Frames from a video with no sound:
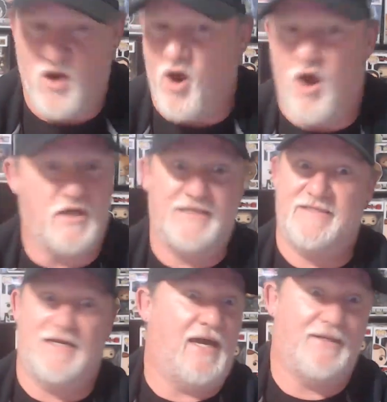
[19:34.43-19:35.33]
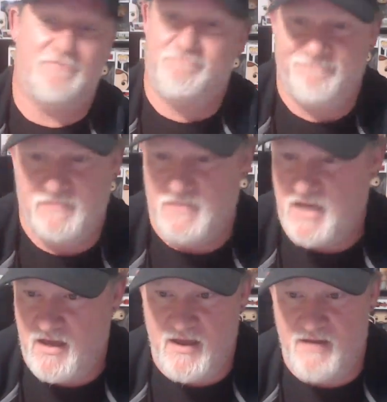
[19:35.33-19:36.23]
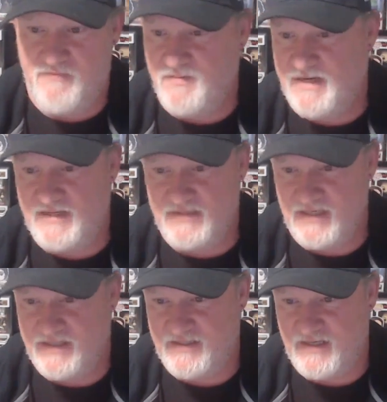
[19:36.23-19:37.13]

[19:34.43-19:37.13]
they're all gonna die. Everybody's gonna